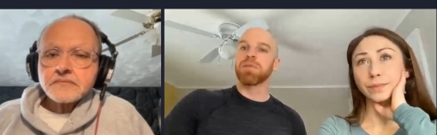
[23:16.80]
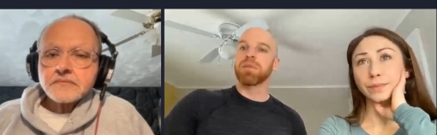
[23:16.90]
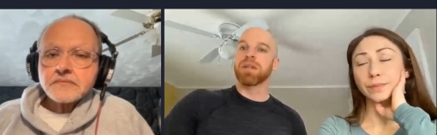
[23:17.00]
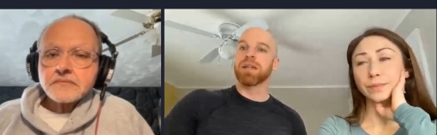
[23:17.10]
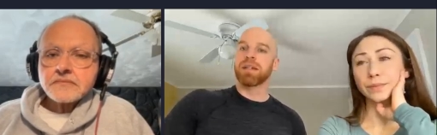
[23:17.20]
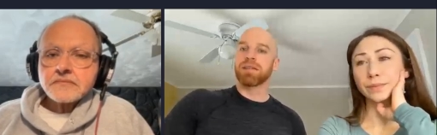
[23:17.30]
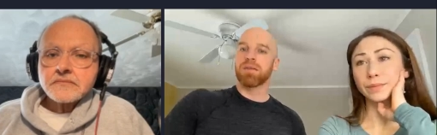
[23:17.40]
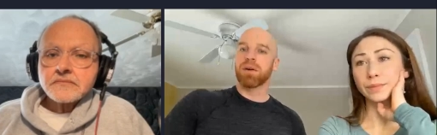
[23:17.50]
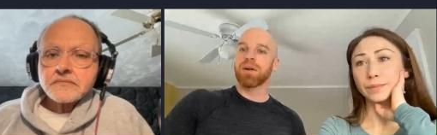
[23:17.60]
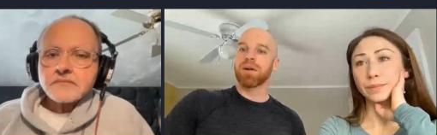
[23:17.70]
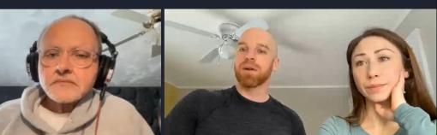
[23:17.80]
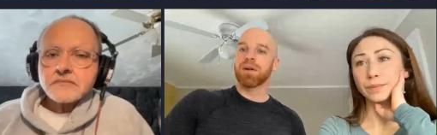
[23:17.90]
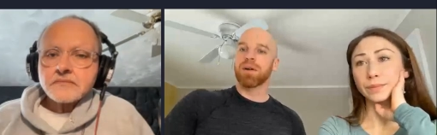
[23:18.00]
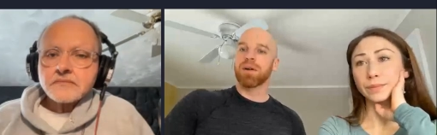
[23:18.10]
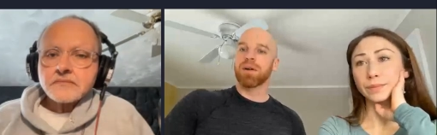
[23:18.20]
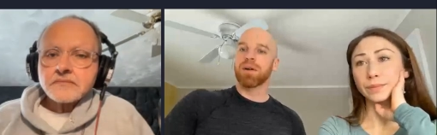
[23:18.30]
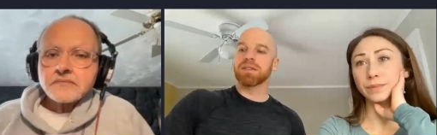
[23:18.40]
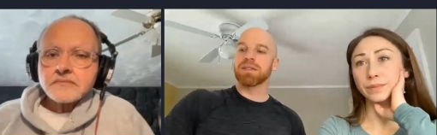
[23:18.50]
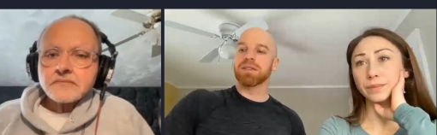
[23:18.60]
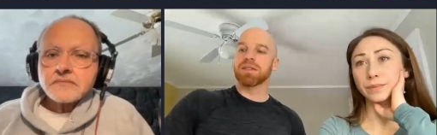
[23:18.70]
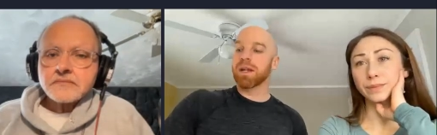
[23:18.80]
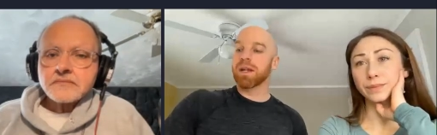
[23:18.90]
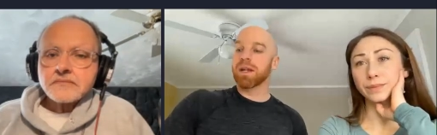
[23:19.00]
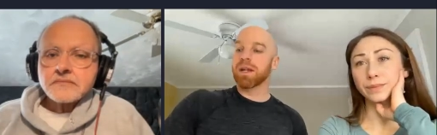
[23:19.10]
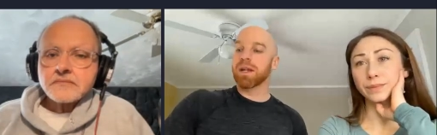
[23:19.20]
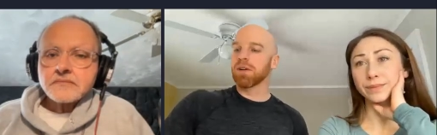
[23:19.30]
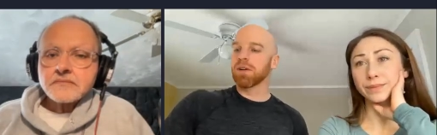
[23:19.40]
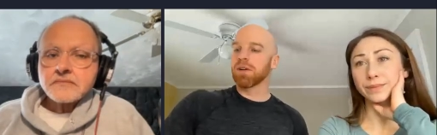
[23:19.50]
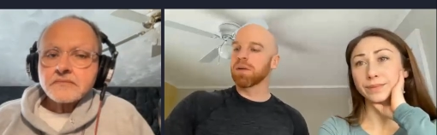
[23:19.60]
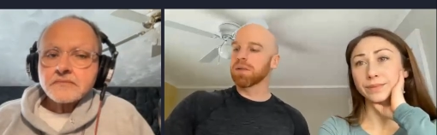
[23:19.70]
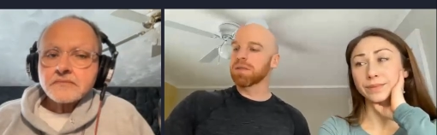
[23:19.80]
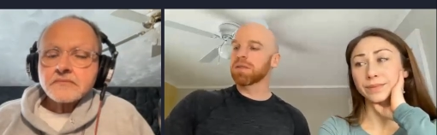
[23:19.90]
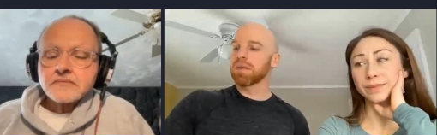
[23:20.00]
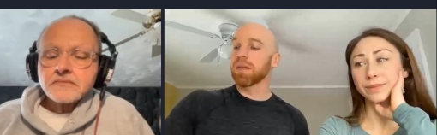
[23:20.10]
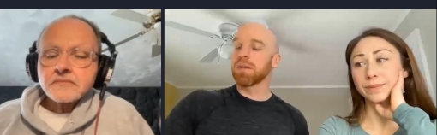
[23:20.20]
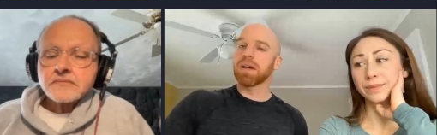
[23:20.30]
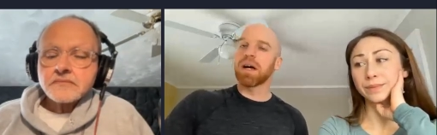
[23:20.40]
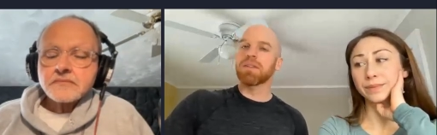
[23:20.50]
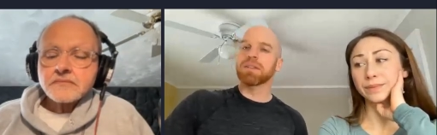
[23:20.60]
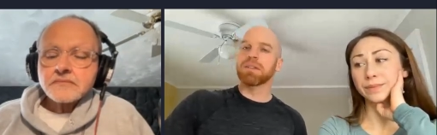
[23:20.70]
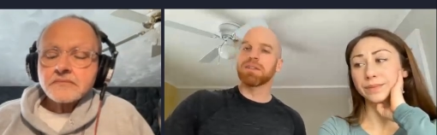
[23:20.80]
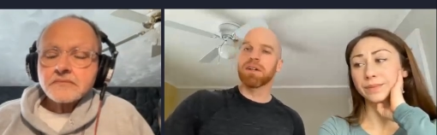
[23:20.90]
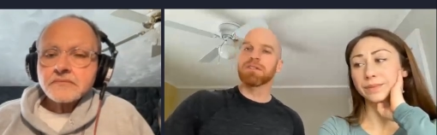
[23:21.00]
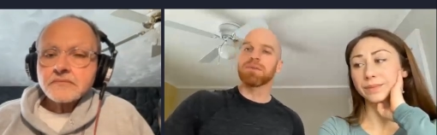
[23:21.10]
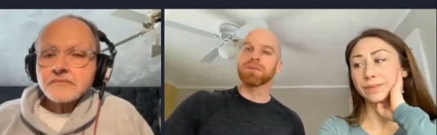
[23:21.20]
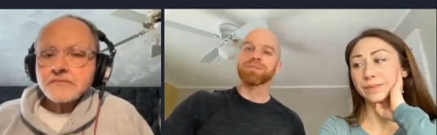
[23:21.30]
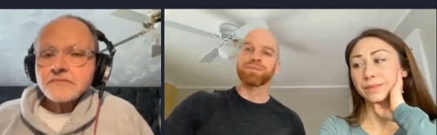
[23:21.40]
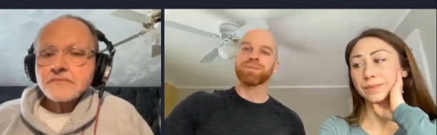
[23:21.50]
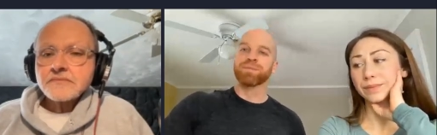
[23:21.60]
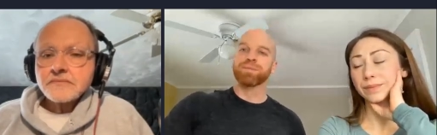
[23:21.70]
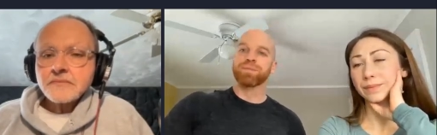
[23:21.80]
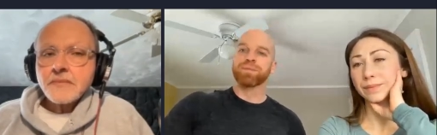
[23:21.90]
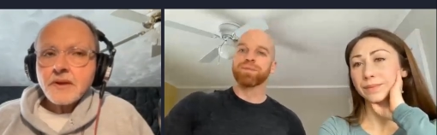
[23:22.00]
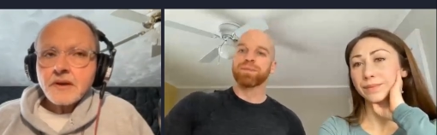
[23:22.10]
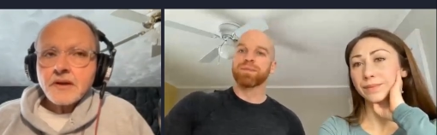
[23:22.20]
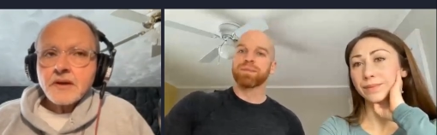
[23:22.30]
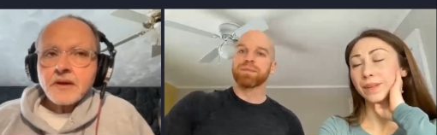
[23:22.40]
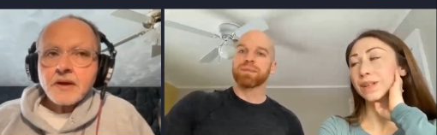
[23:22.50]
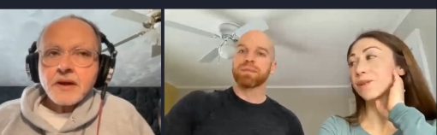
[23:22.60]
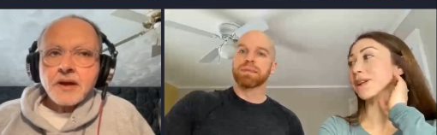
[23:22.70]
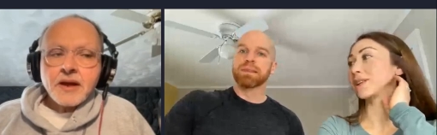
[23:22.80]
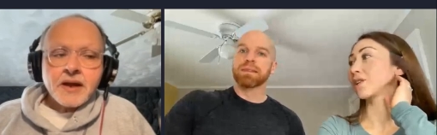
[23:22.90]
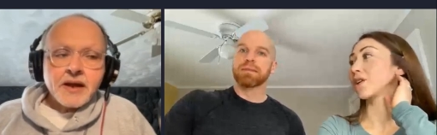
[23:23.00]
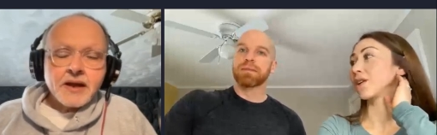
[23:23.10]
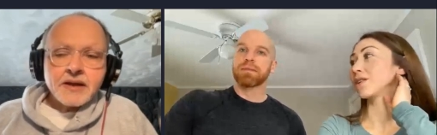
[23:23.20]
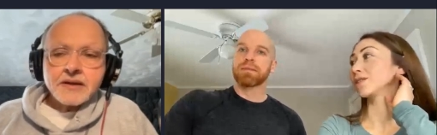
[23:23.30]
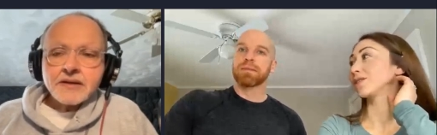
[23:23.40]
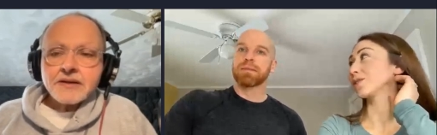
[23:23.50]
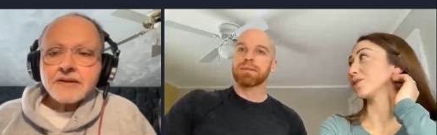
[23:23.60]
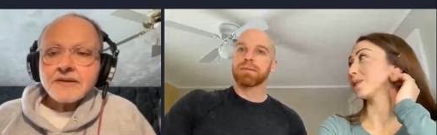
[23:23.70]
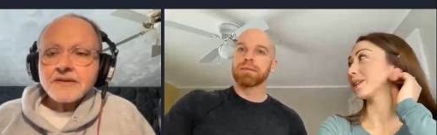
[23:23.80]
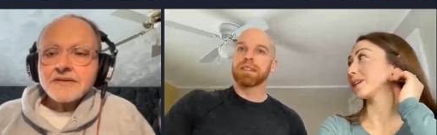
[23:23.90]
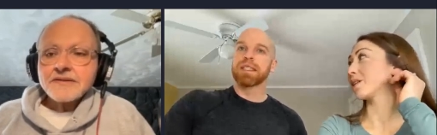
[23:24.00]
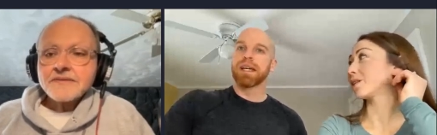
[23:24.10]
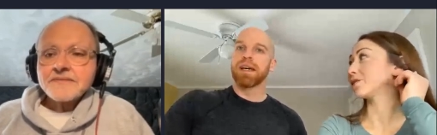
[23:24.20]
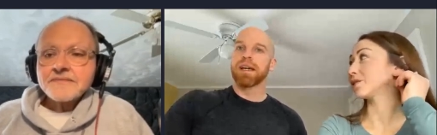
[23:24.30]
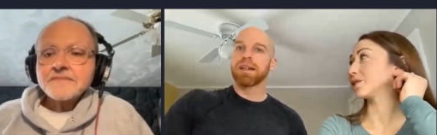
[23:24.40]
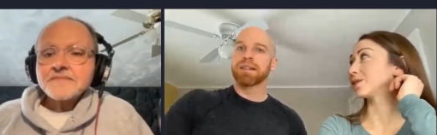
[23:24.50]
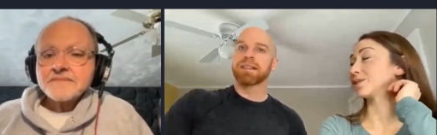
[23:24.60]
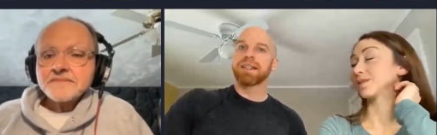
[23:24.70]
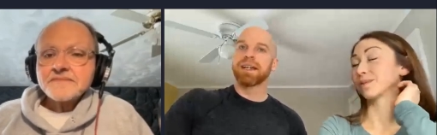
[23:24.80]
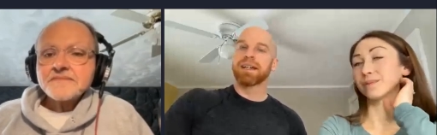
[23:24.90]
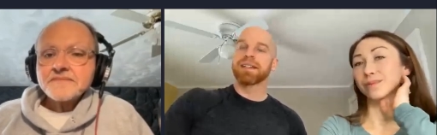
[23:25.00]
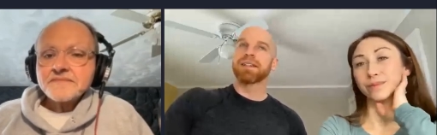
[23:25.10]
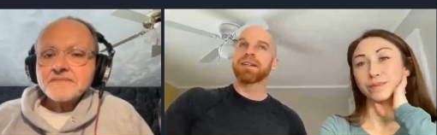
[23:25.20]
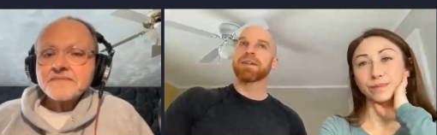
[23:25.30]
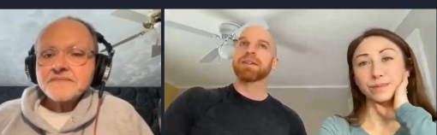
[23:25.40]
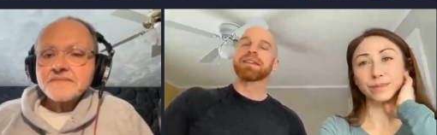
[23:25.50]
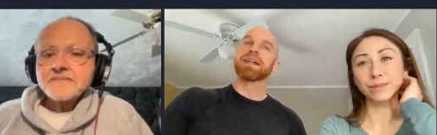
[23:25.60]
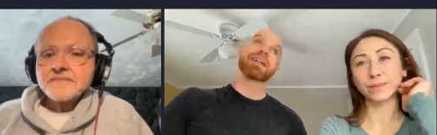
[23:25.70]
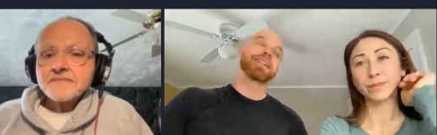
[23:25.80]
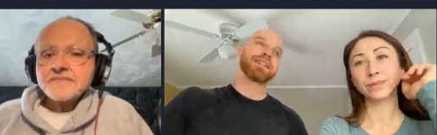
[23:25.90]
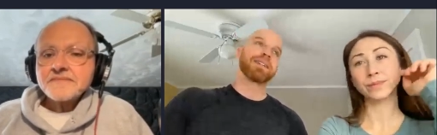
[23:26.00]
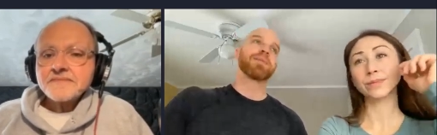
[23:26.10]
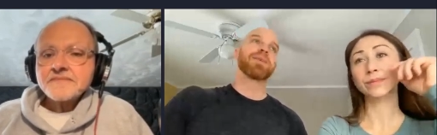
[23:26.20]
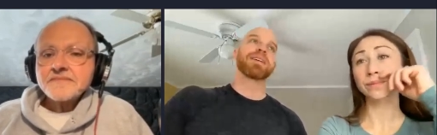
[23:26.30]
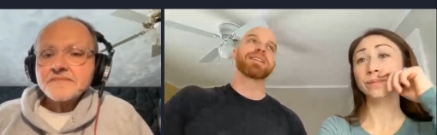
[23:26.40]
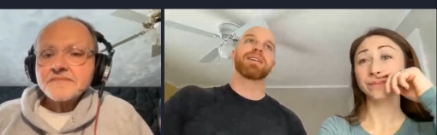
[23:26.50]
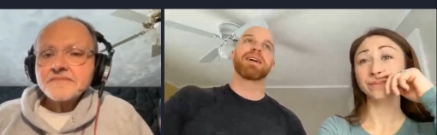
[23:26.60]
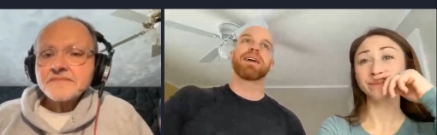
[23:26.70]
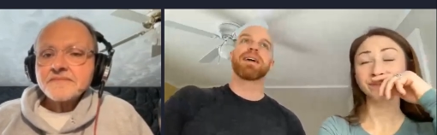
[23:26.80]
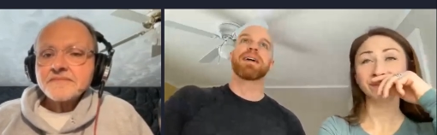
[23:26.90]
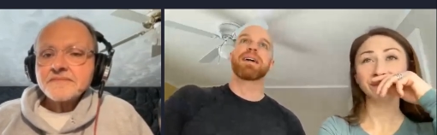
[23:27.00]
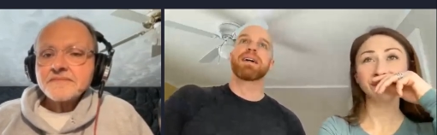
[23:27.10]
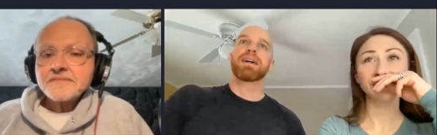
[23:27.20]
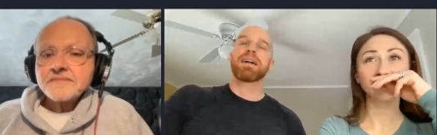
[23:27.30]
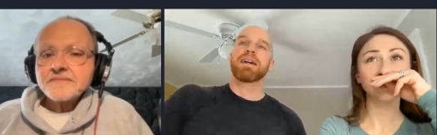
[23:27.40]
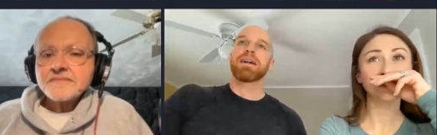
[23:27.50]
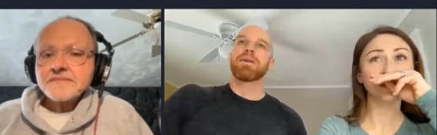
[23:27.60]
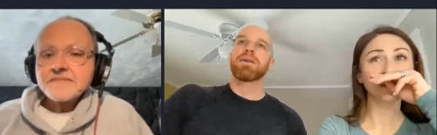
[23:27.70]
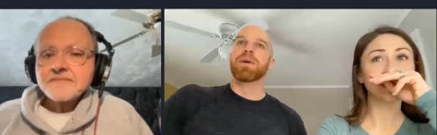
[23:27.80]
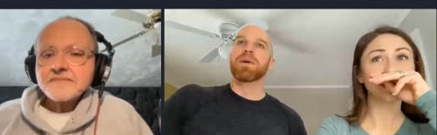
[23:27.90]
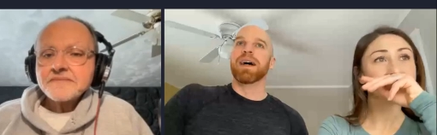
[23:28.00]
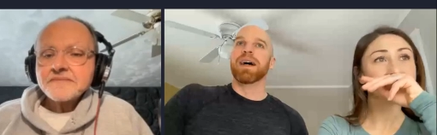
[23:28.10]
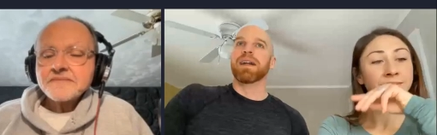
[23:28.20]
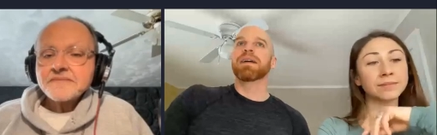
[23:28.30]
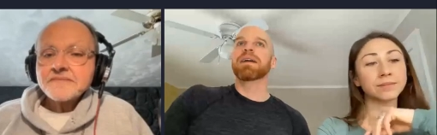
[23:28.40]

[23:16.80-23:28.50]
Speaker 1: me at least, so I wasn't sitting there alone any longer. But it was, you know, obviously stressful.
Speaker 2: And you had the call too when you yeah,
Speaker 1: yeah. So yeah, I guess that's a good point. So the we had